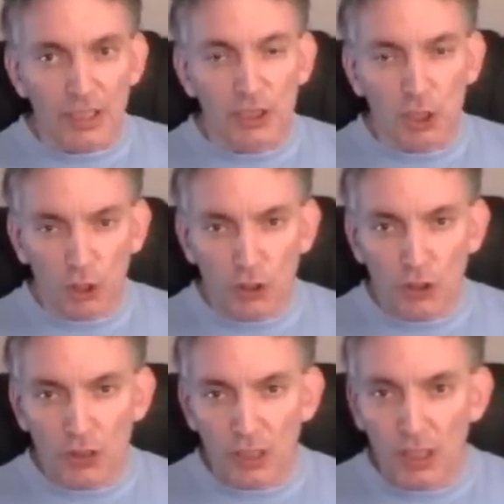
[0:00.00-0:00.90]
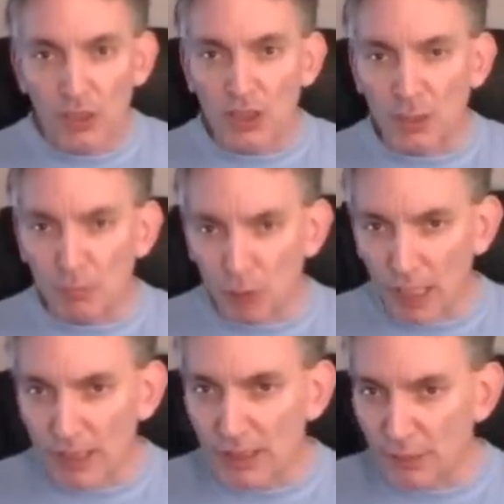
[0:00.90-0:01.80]
the solute to
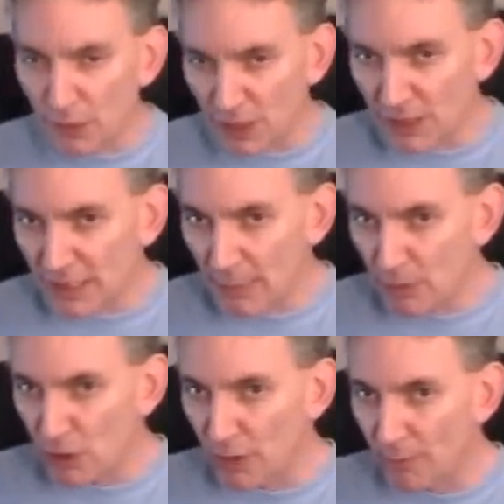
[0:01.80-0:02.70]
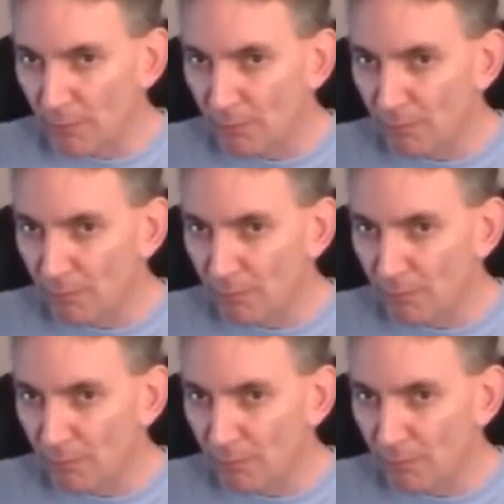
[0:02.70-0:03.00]
depress the freezing temperature.